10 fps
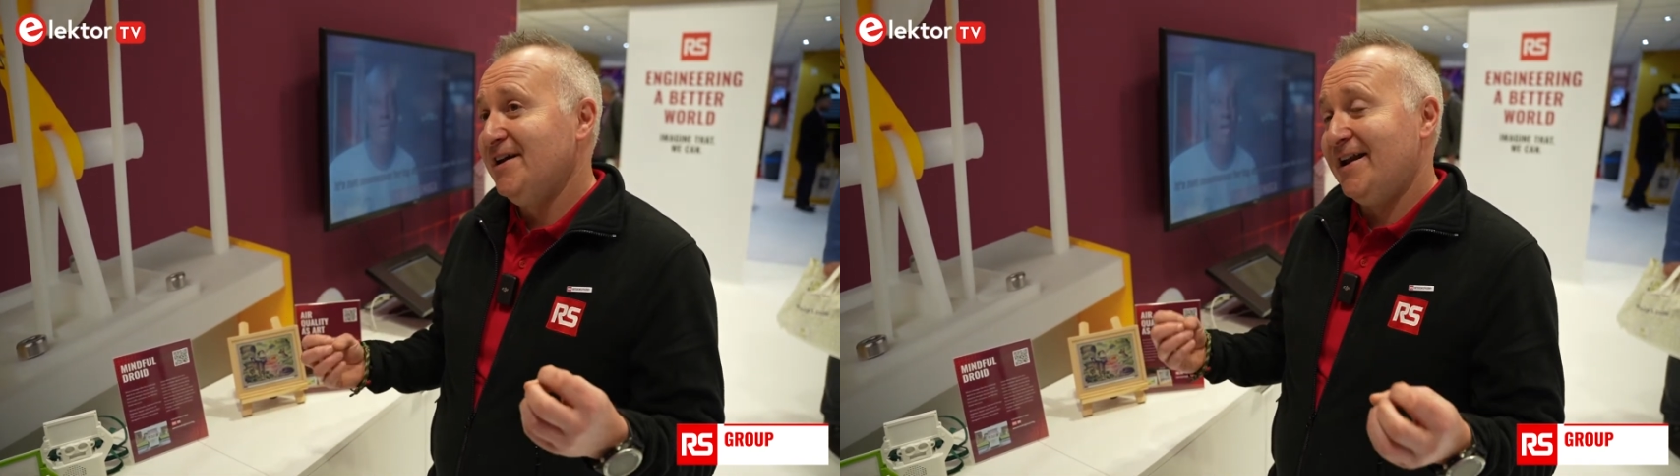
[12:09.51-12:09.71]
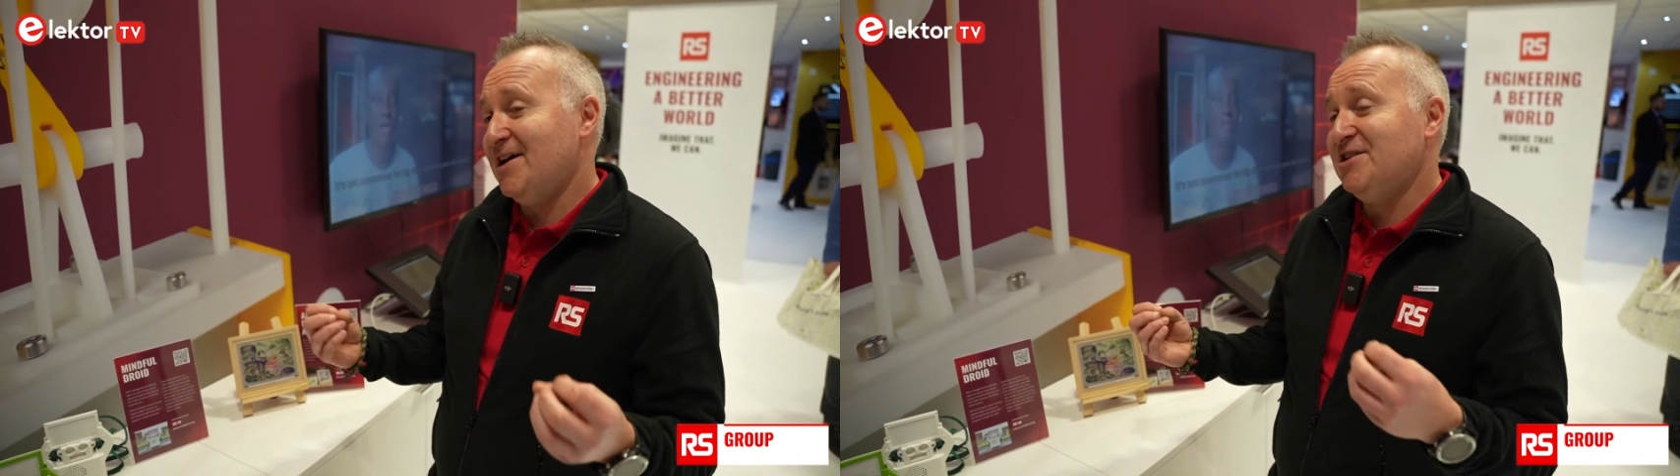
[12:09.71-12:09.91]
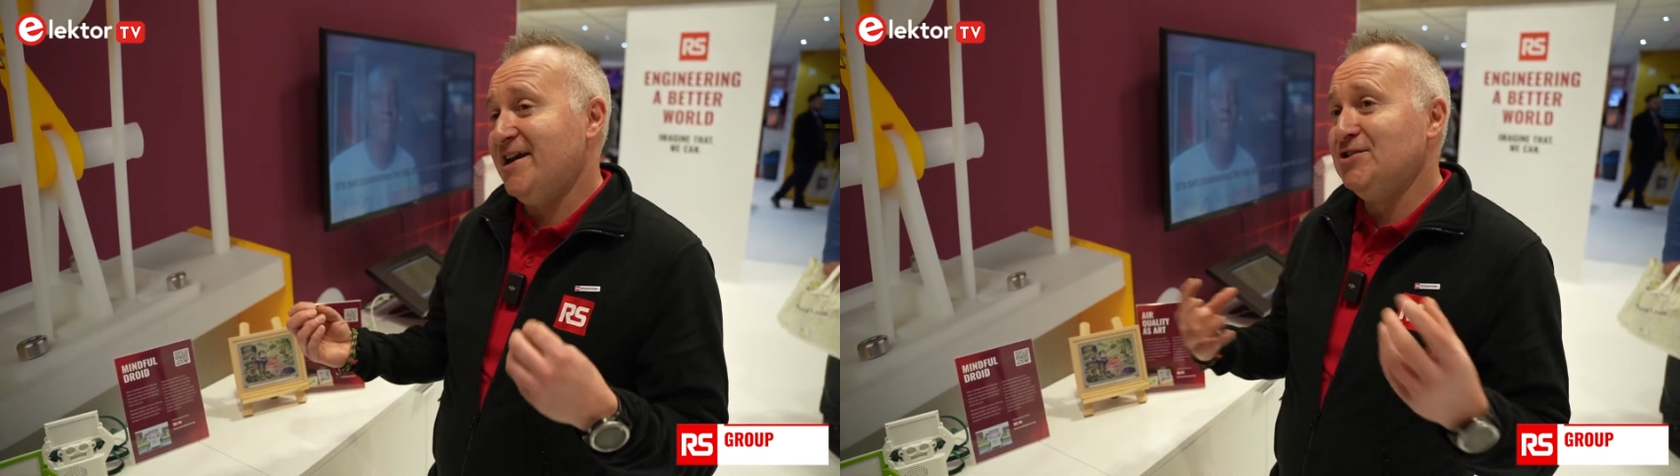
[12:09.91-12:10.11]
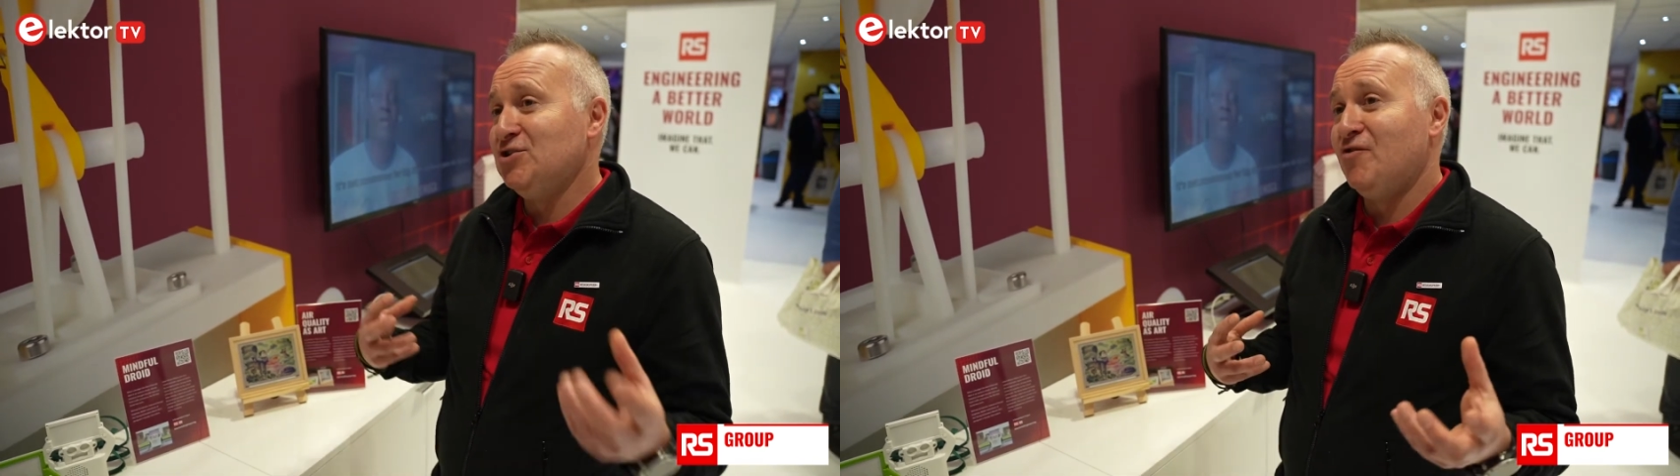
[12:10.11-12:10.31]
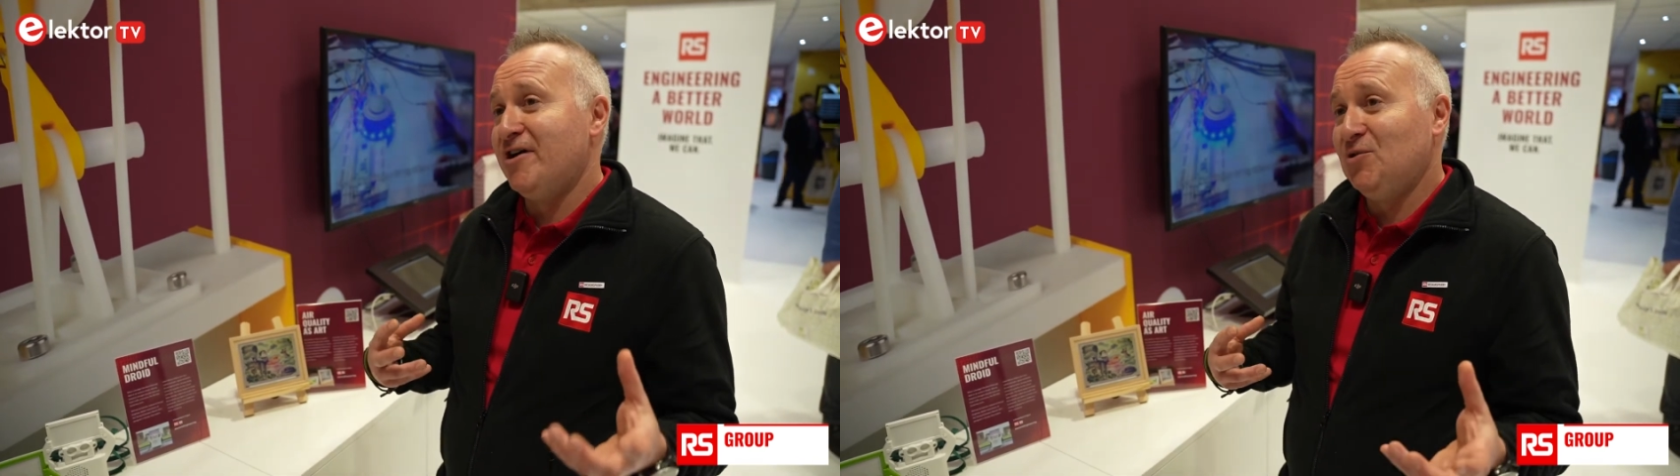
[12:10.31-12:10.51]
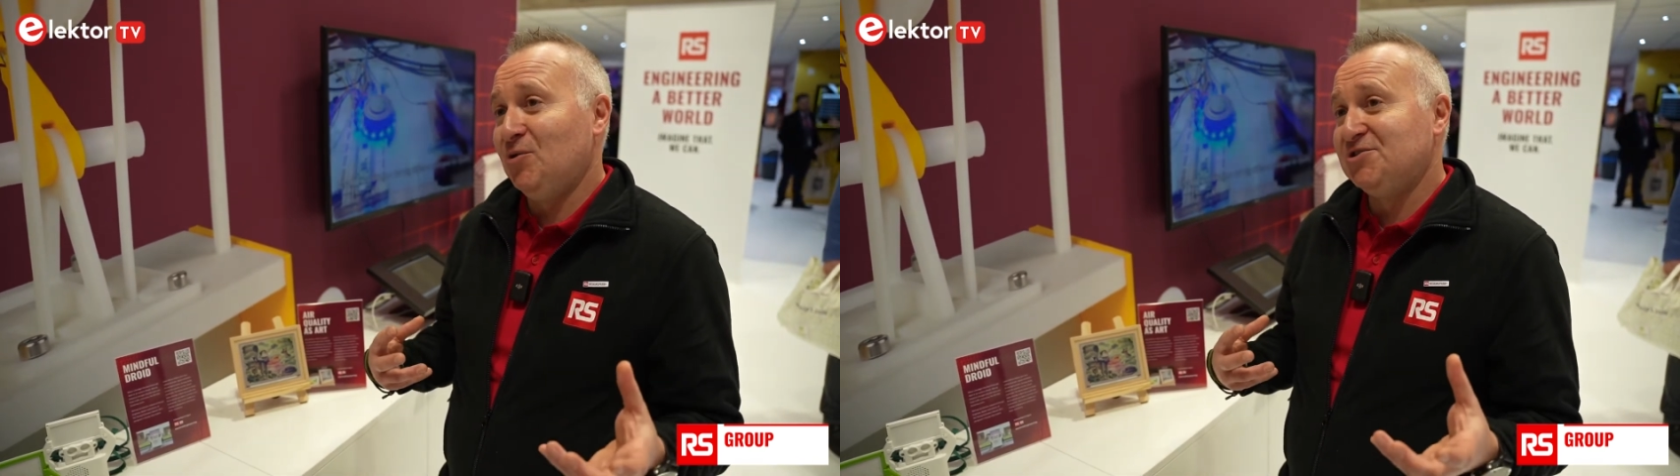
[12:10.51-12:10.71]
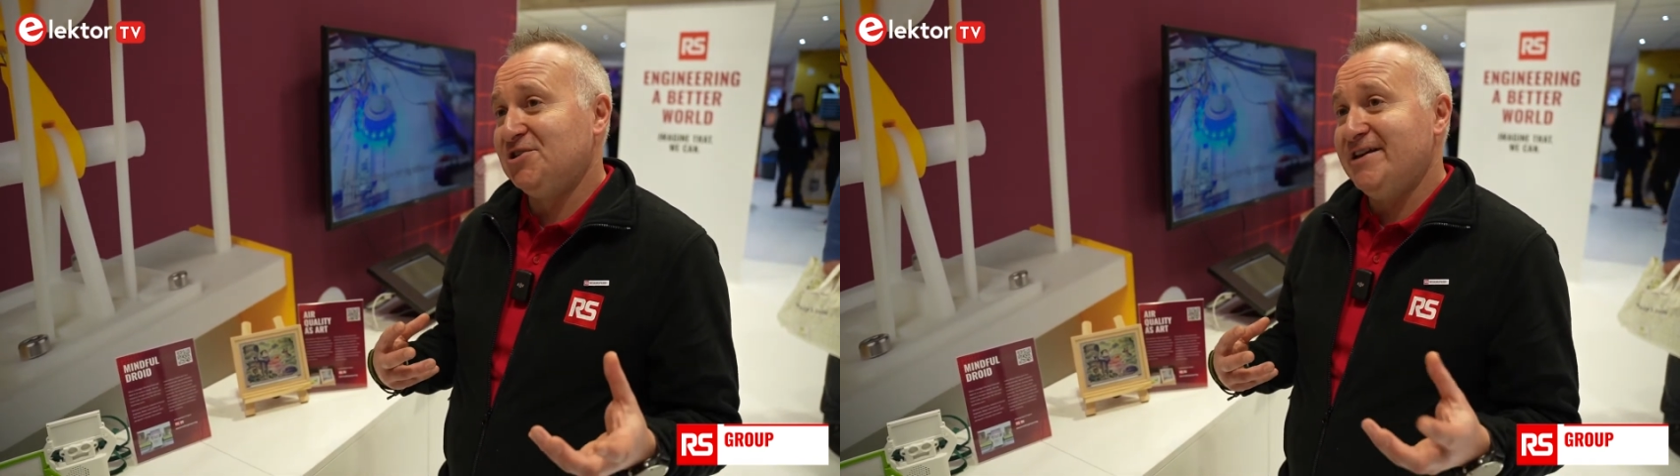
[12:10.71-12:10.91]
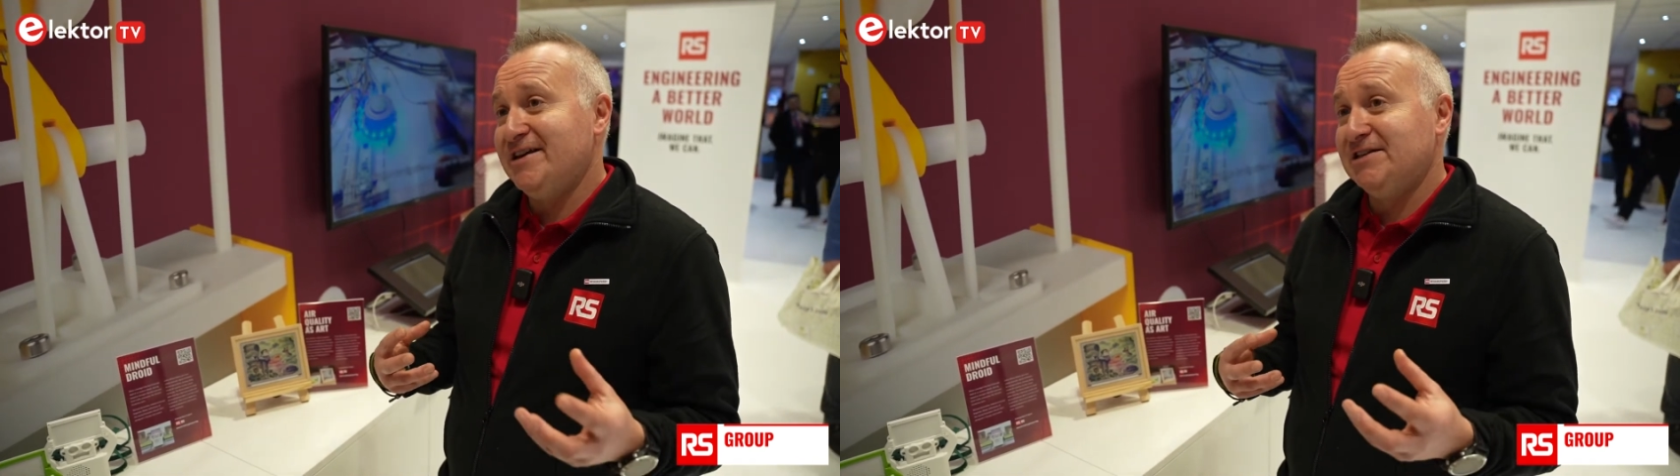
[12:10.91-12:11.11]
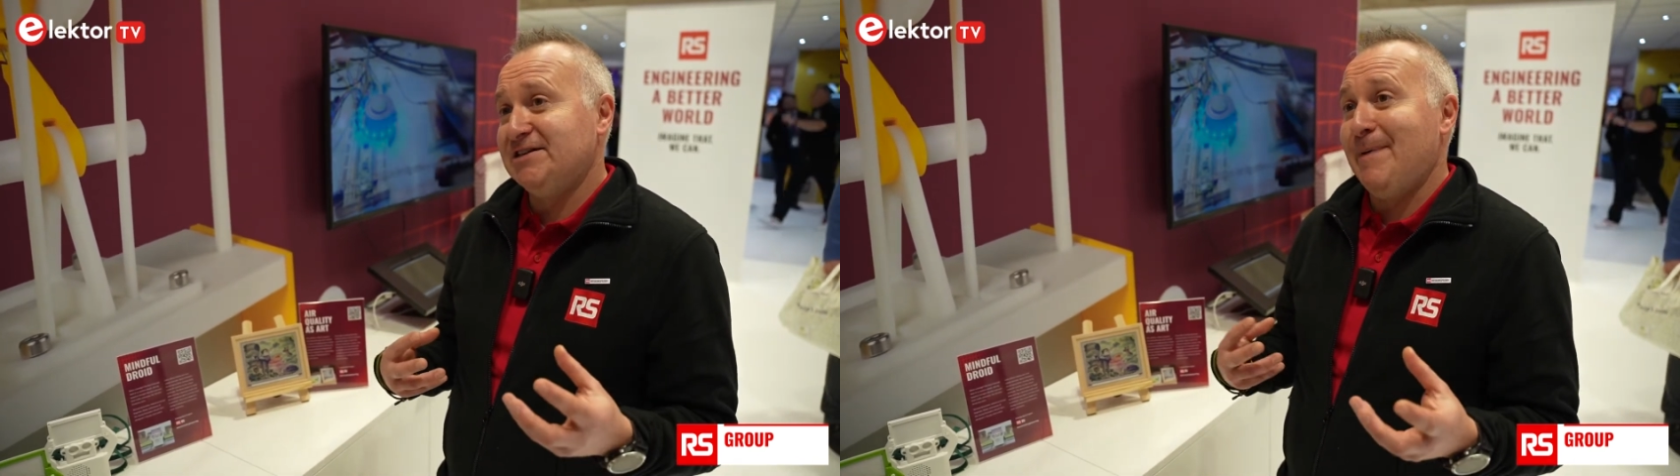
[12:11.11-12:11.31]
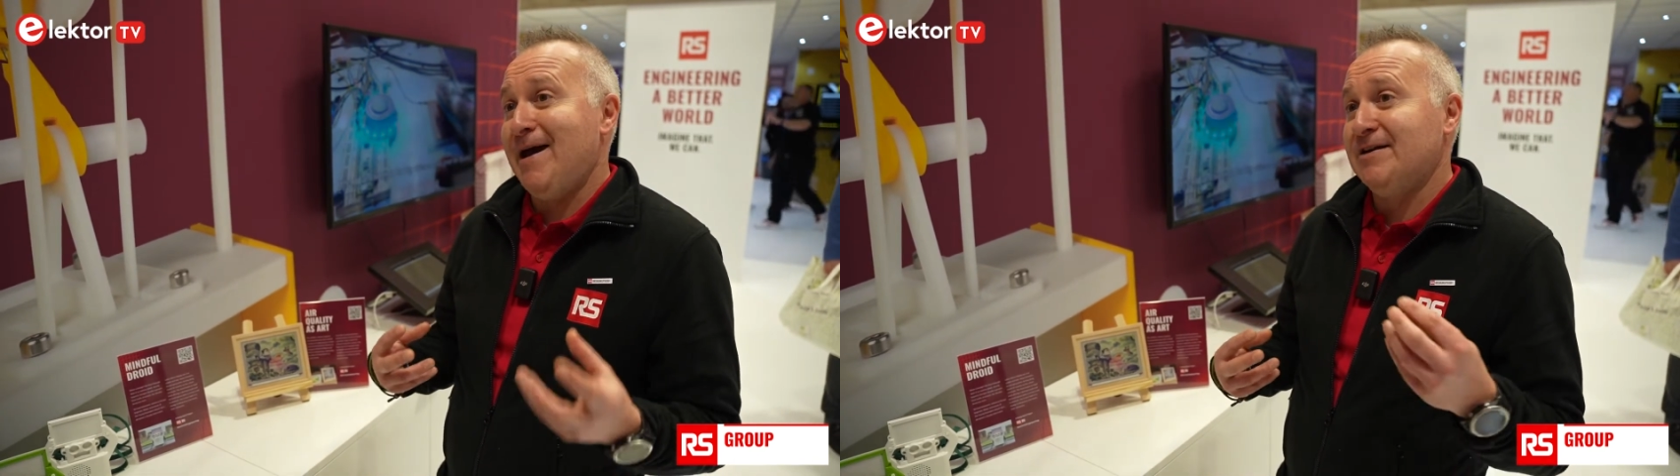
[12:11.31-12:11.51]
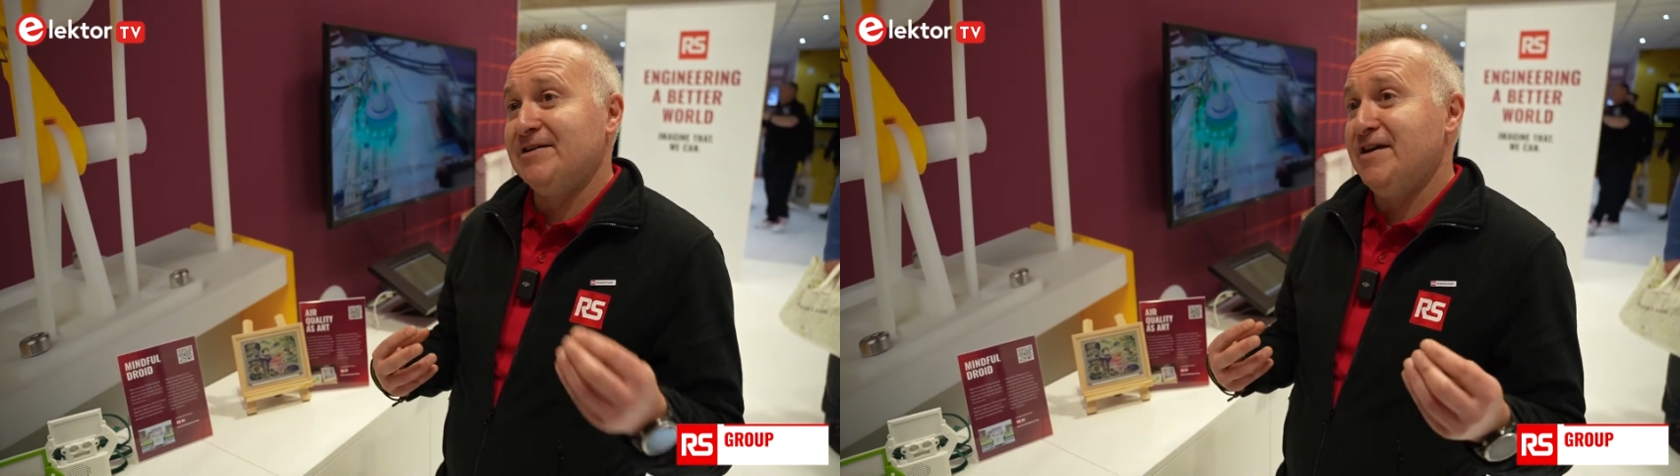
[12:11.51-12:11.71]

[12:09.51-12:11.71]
And actually indoor air quality is as bad,